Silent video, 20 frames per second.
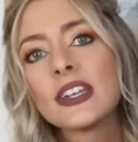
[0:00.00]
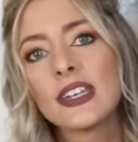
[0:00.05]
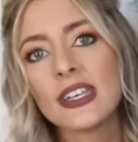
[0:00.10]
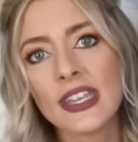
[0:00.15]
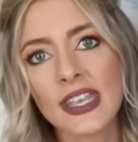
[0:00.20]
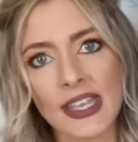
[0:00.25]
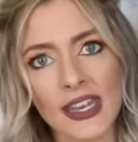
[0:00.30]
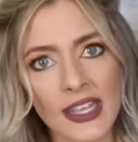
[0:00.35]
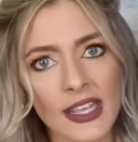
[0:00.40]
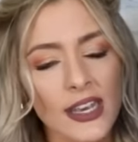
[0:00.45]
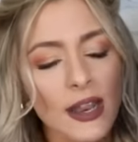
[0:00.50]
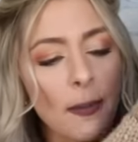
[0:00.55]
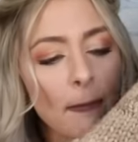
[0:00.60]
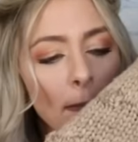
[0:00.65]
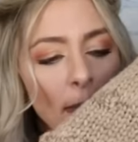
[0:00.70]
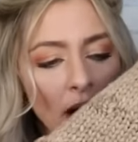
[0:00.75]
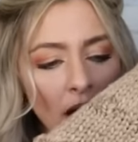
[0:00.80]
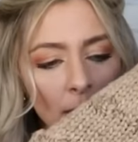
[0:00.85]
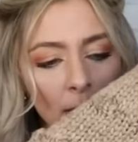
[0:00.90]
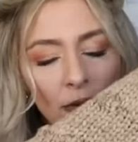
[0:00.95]
knitted
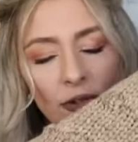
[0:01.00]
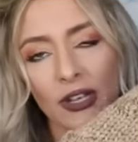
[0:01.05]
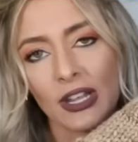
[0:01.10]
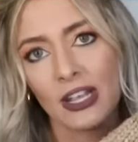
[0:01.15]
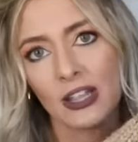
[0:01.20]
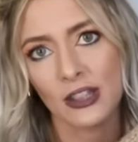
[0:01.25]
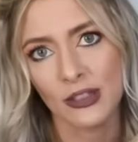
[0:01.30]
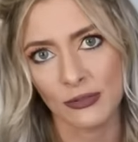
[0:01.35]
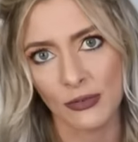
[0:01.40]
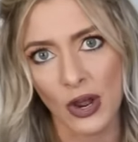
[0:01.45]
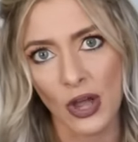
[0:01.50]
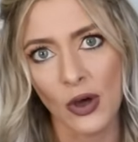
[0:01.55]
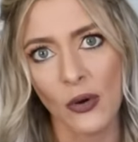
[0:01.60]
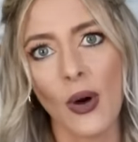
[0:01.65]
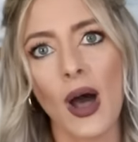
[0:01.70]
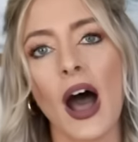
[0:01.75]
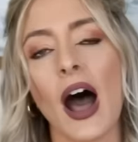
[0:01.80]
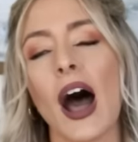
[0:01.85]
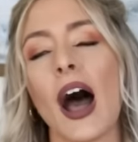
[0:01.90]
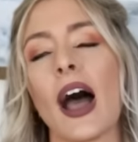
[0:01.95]
bobble knit throw?
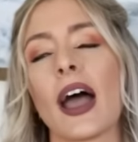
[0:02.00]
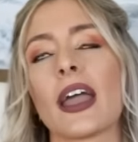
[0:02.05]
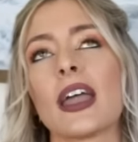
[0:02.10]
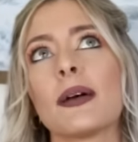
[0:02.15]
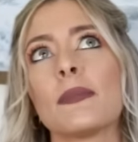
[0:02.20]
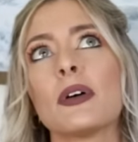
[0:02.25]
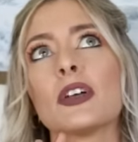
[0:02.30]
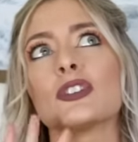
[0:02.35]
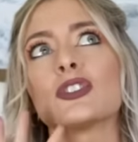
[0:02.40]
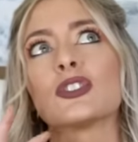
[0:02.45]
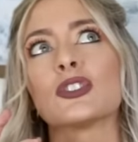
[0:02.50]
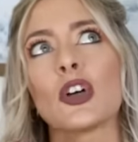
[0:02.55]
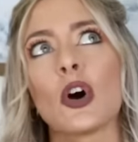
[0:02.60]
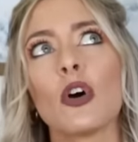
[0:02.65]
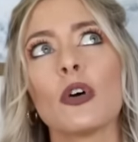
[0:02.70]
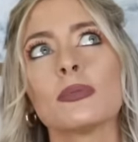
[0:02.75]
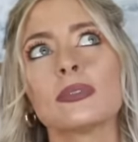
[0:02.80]
I am so